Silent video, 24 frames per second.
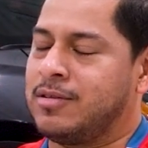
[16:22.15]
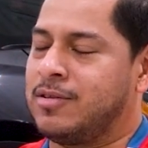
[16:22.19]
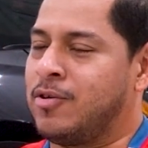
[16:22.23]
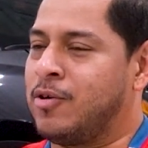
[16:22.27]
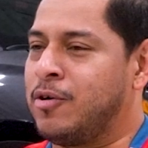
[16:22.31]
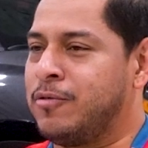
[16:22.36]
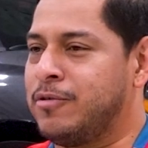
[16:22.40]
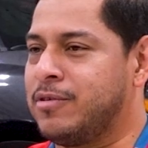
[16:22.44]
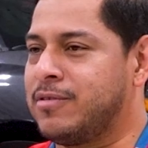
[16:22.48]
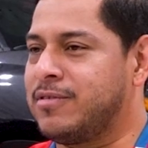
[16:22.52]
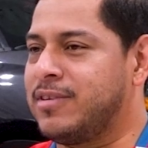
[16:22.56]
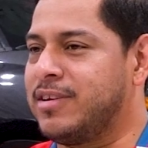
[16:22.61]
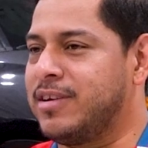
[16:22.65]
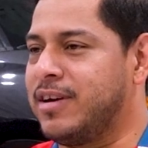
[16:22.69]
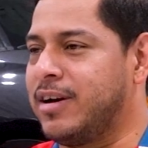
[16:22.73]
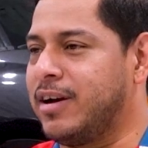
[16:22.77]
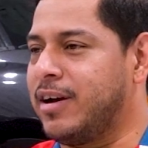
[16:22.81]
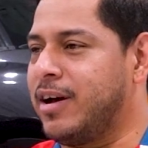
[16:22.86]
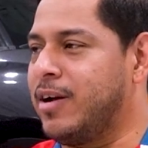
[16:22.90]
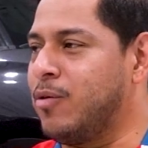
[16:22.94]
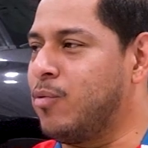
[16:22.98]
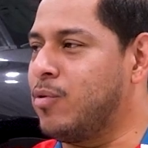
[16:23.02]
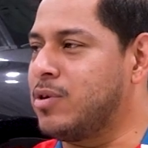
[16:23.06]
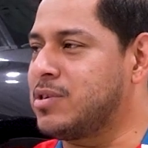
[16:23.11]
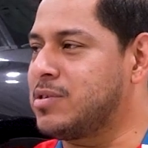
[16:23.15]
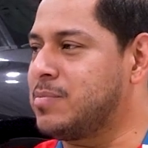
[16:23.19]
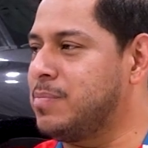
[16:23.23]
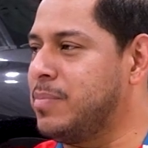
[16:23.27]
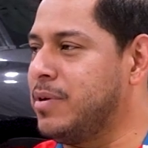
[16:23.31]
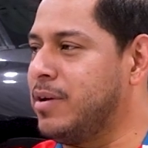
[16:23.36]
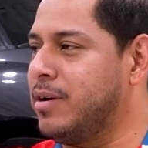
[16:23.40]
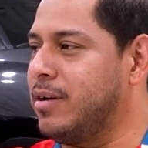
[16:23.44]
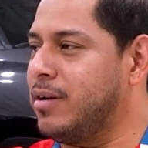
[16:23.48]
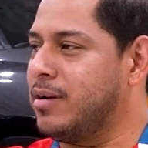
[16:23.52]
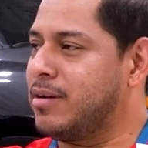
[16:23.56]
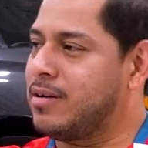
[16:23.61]
Obviously the guy was
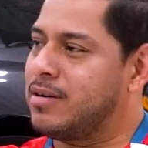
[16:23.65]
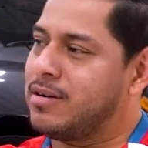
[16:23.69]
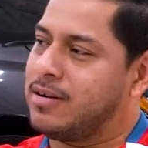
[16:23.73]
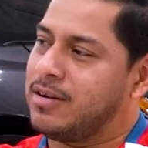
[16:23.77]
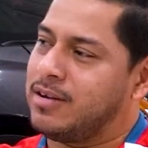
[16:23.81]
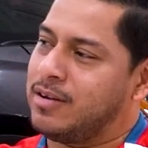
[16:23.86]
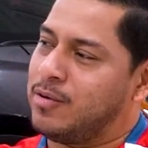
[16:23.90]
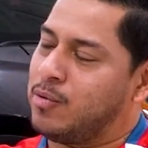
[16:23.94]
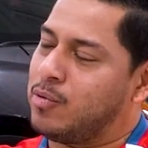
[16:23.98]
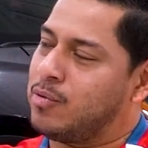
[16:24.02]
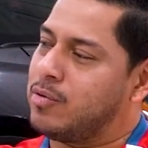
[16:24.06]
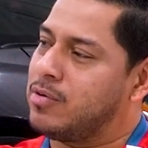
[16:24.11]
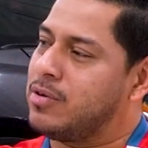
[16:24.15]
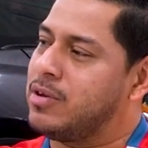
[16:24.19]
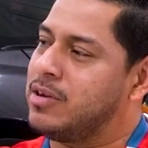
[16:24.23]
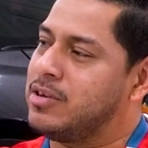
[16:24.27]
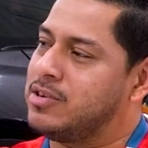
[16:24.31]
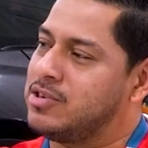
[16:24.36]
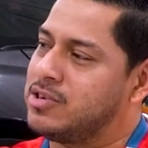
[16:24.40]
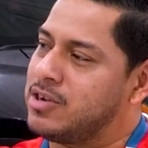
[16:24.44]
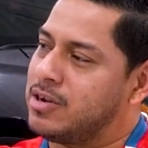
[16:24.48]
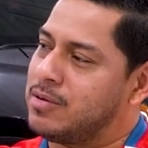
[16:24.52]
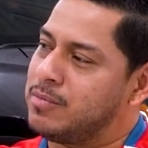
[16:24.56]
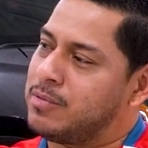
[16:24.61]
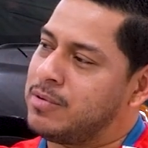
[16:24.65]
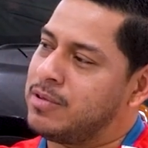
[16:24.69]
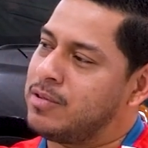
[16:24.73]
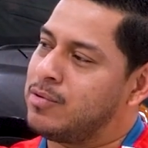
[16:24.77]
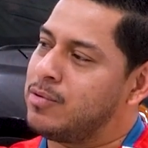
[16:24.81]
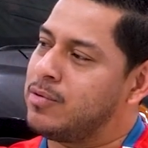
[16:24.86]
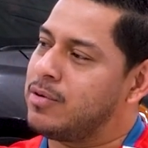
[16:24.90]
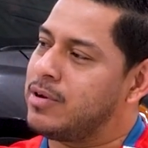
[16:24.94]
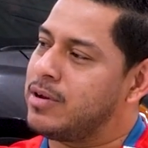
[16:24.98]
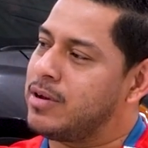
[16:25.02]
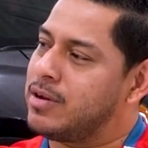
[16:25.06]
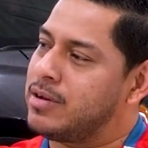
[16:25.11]
speeding. He jumped
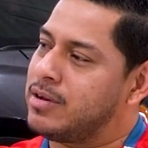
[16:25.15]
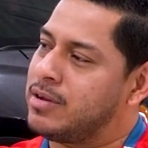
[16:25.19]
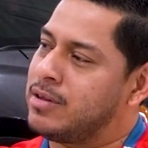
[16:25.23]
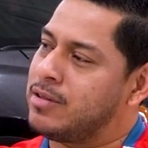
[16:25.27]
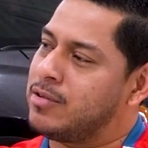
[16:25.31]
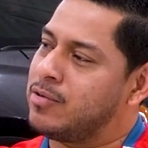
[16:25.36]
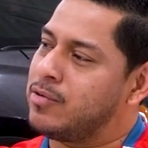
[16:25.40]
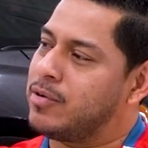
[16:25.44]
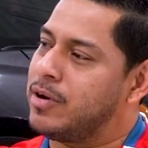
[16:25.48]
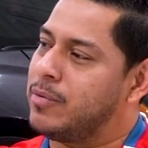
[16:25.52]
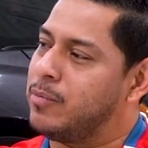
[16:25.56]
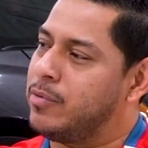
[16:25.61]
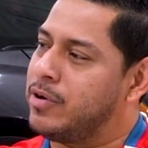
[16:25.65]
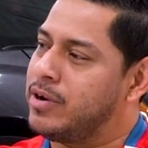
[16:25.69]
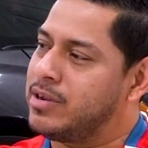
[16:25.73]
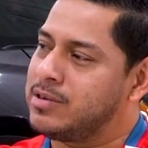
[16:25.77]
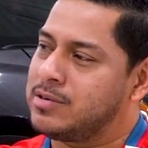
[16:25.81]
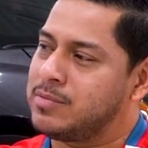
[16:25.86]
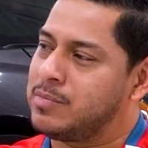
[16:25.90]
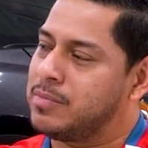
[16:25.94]
into a bridge,